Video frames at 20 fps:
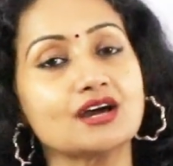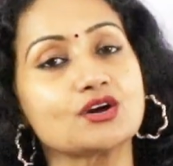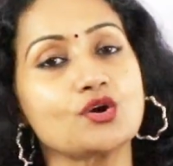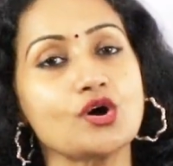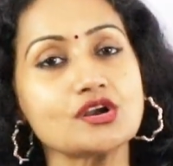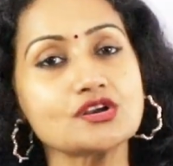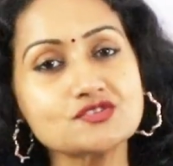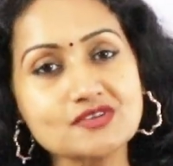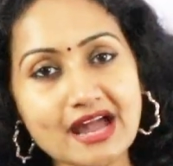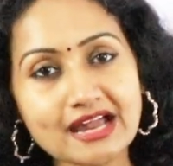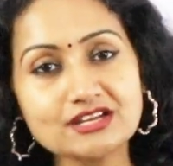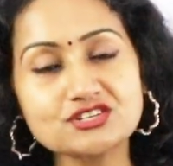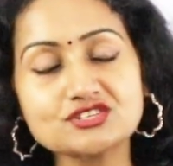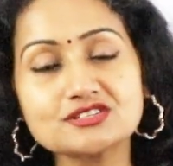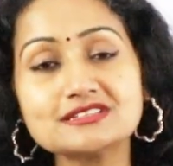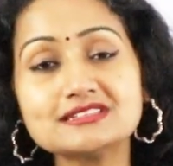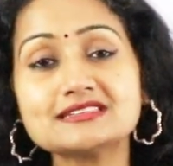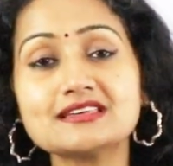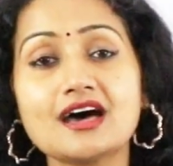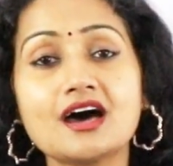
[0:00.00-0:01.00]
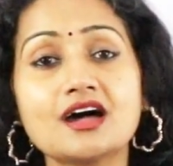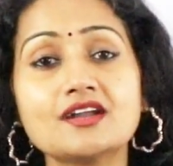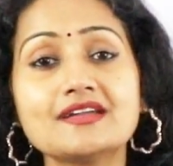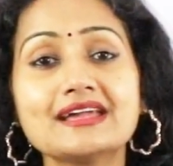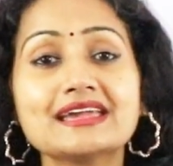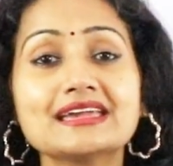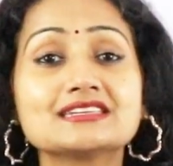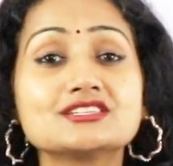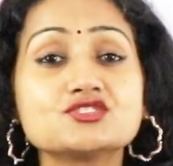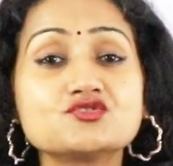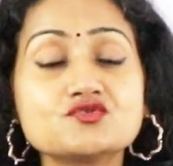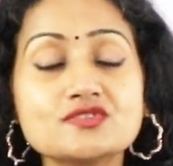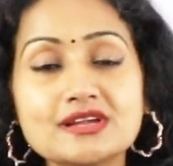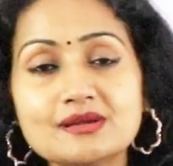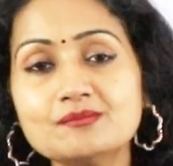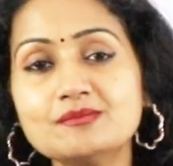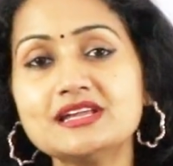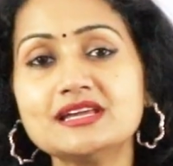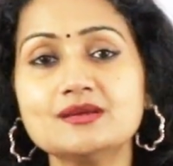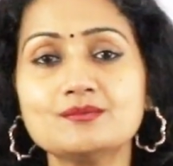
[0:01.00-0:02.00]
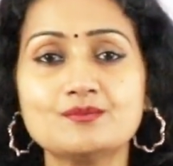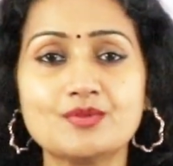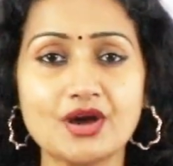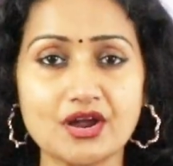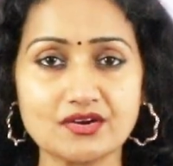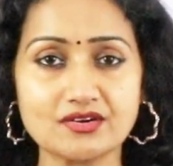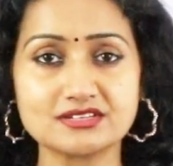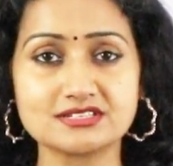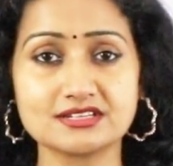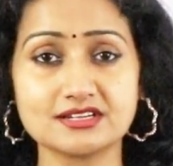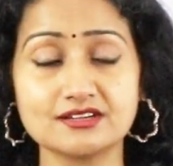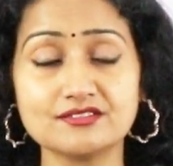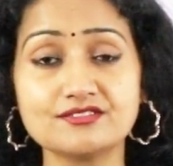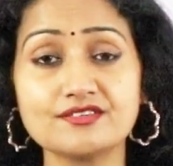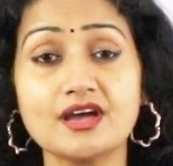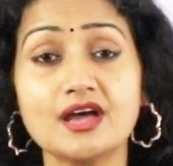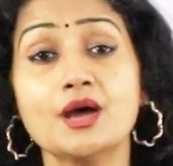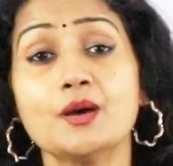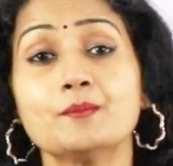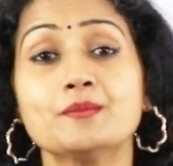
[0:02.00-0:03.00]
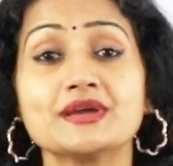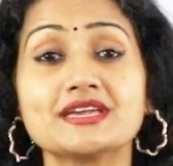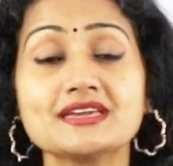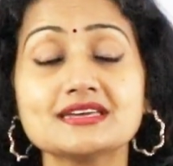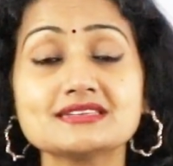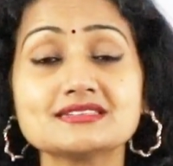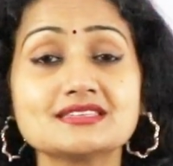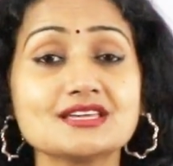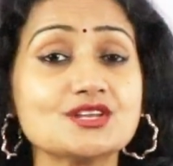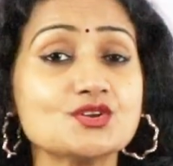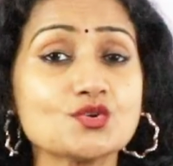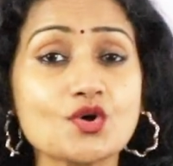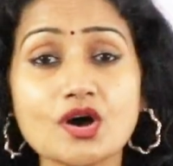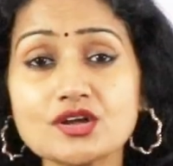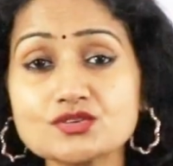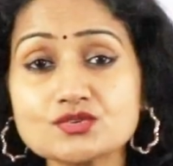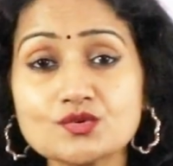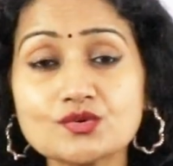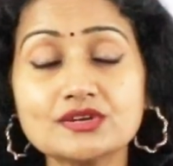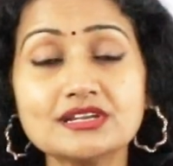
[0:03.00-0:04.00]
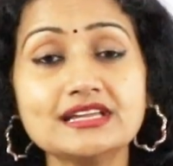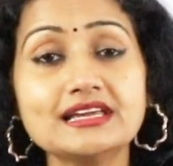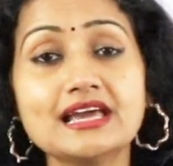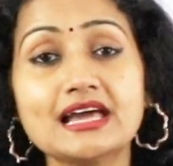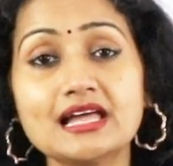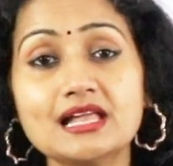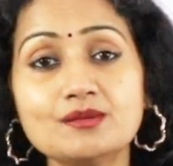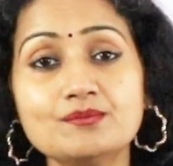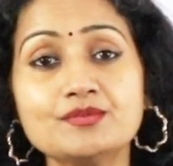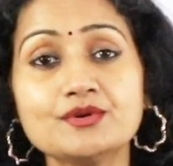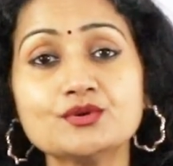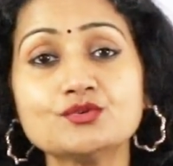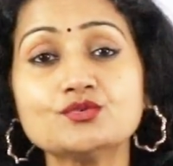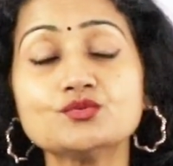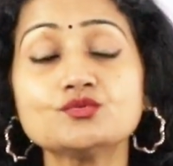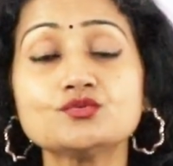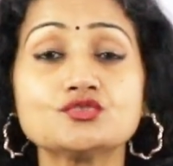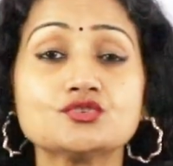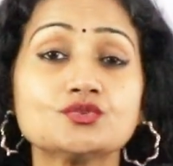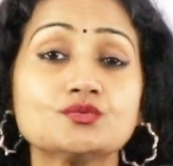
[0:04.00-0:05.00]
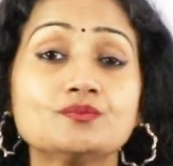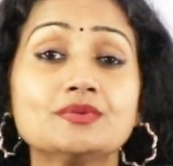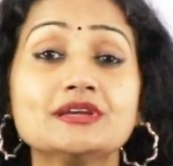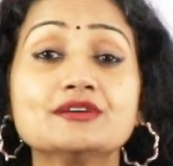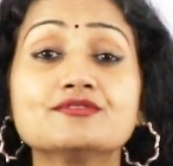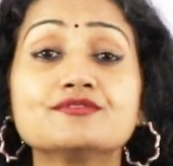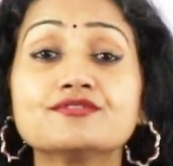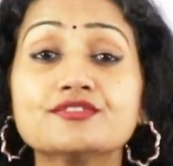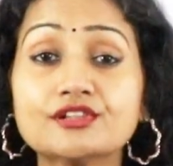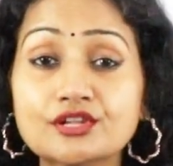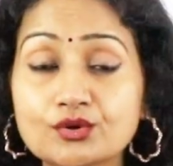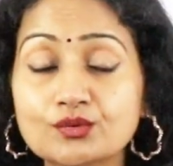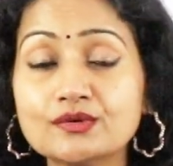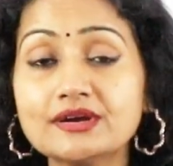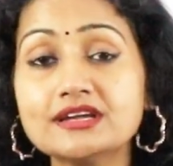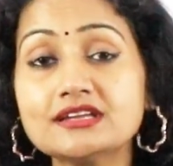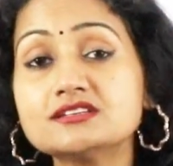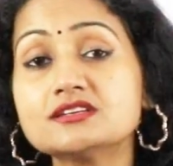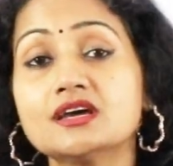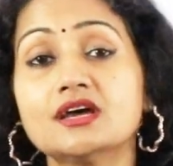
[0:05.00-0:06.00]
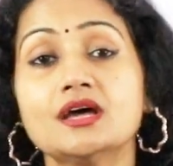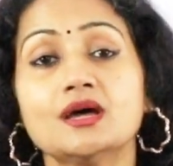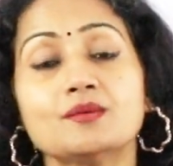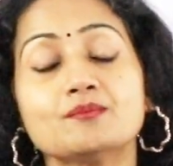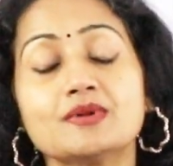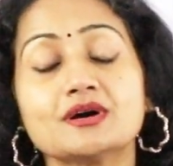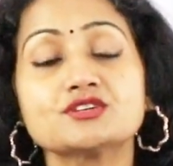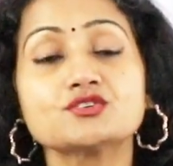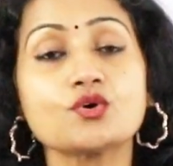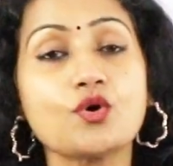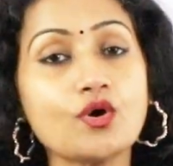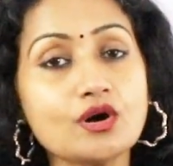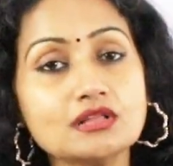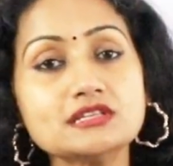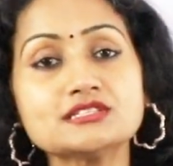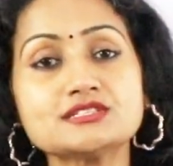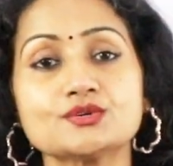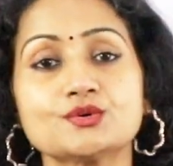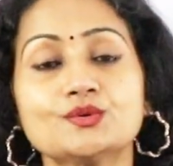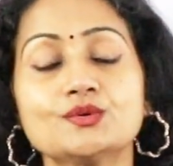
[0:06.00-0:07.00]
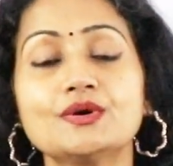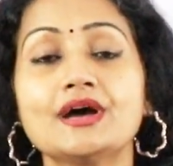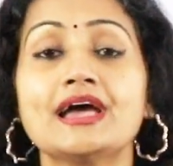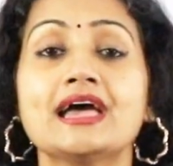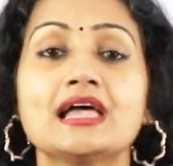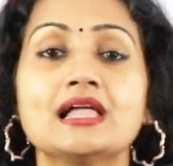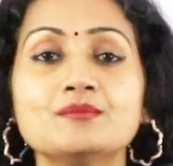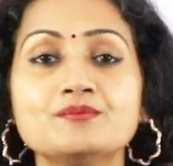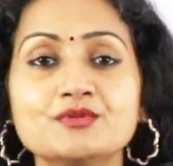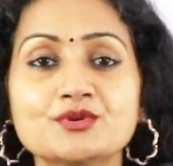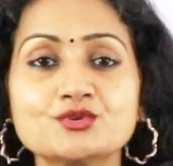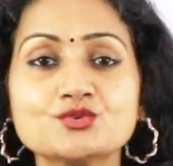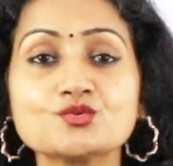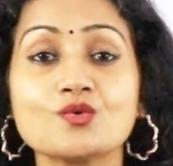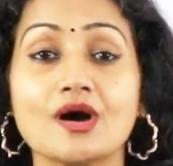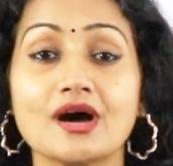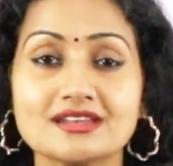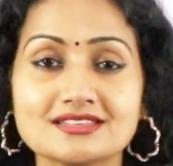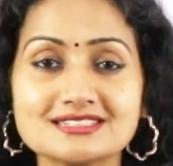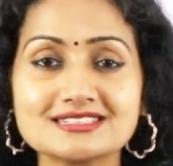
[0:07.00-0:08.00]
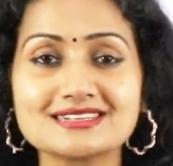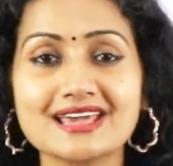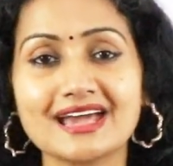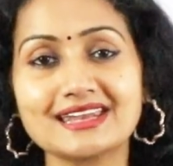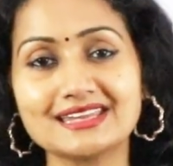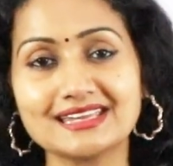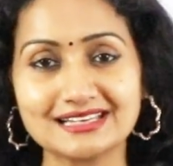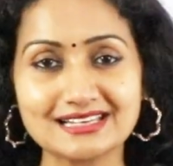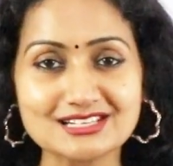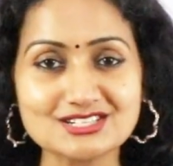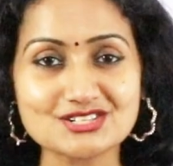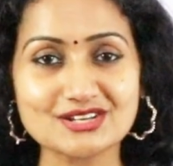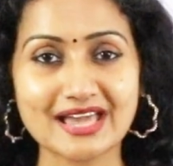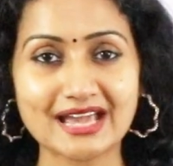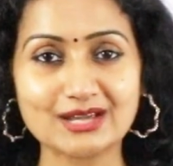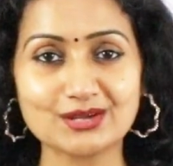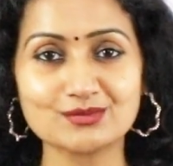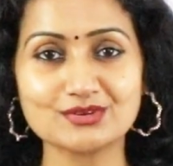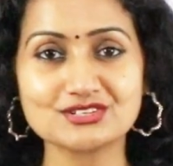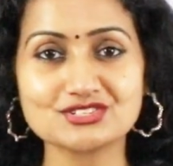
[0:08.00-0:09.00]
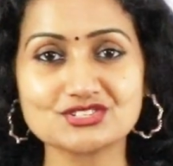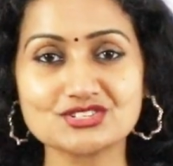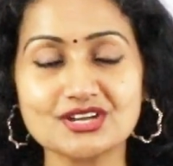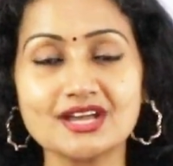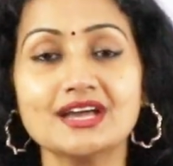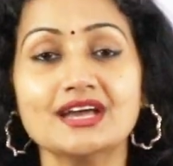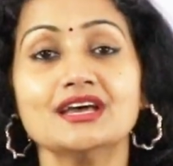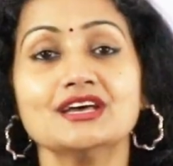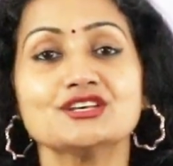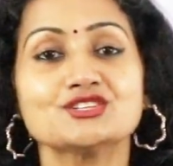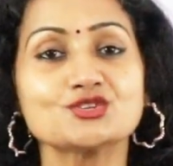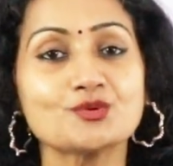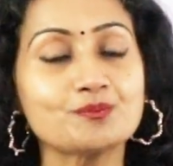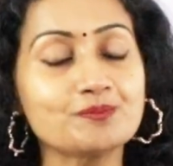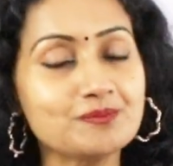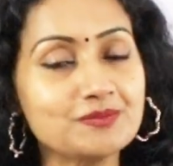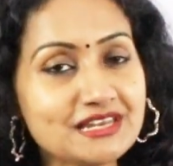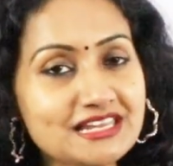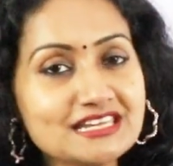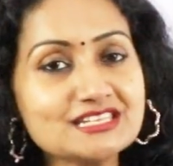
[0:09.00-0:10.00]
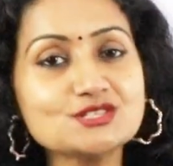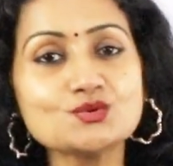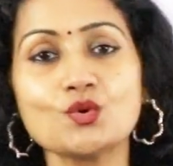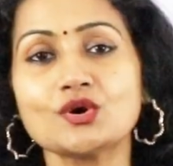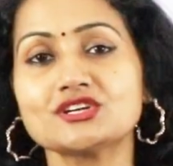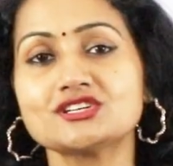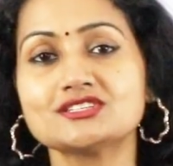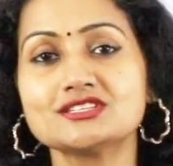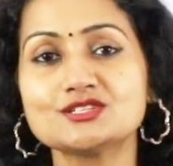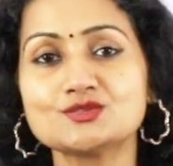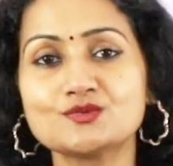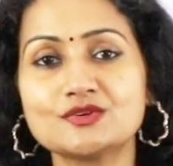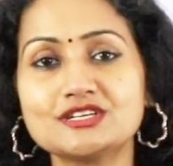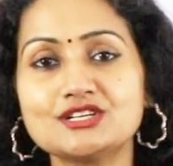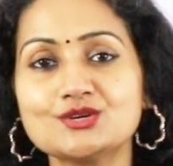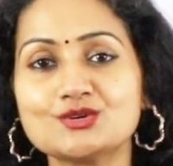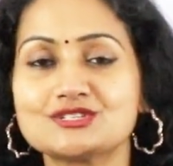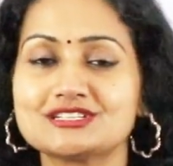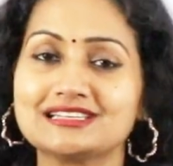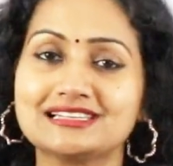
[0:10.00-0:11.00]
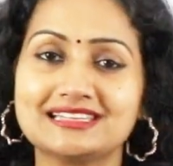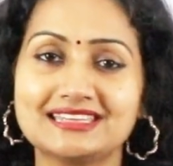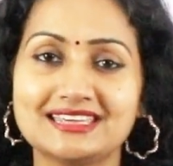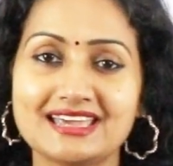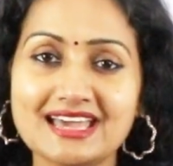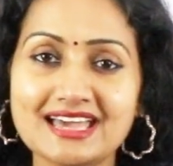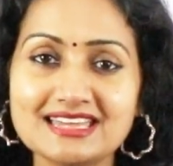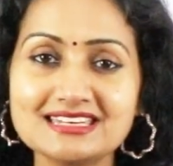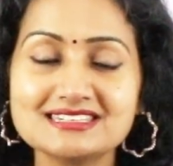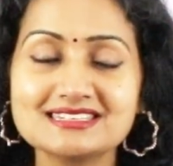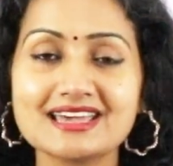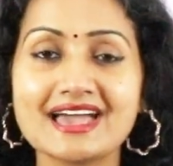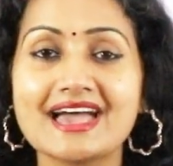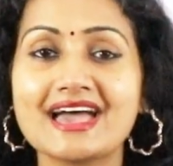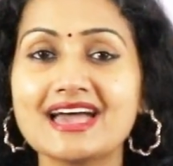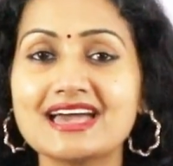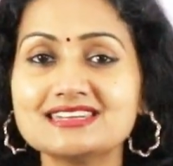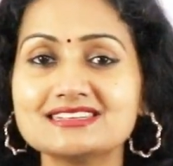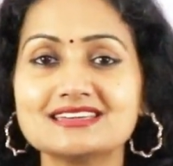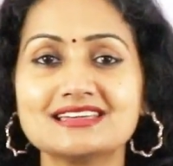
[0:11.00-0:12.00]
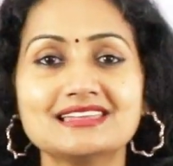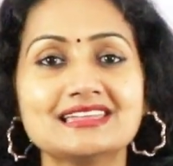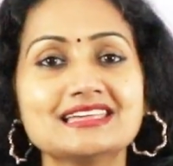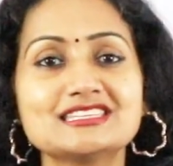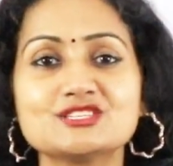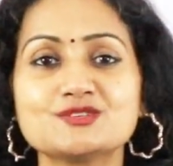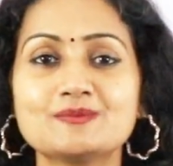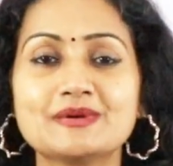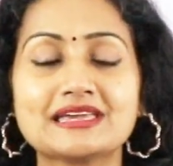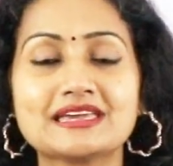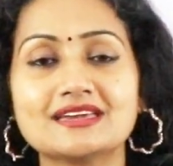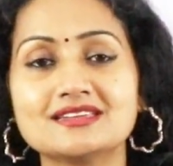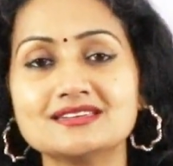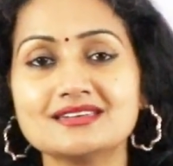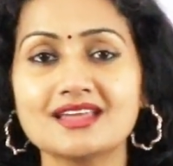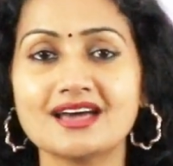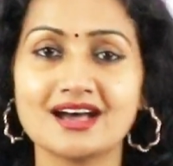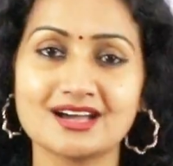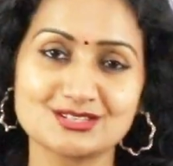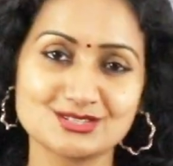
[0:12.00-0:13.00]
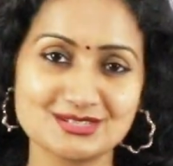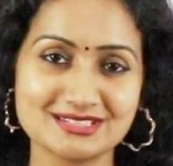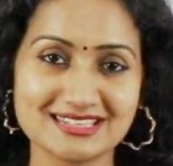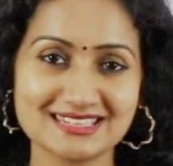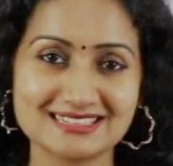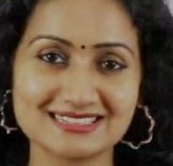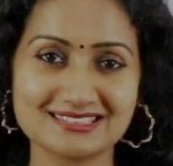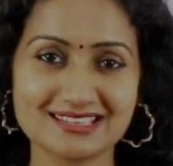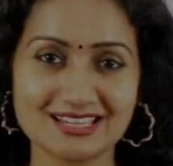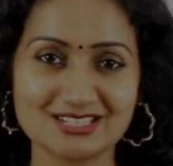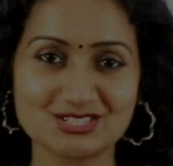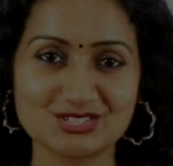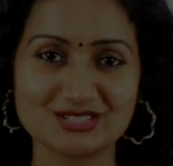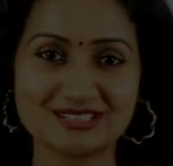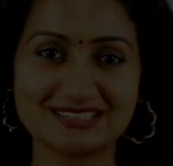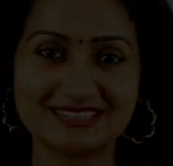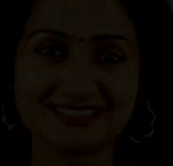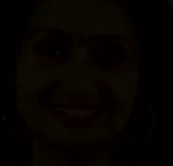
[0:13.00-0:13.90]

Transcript: Contractions are extremely imperative because they not only help you to be fluent but also help you to understand English language. So please watch this video till the end and let's begin our today's session.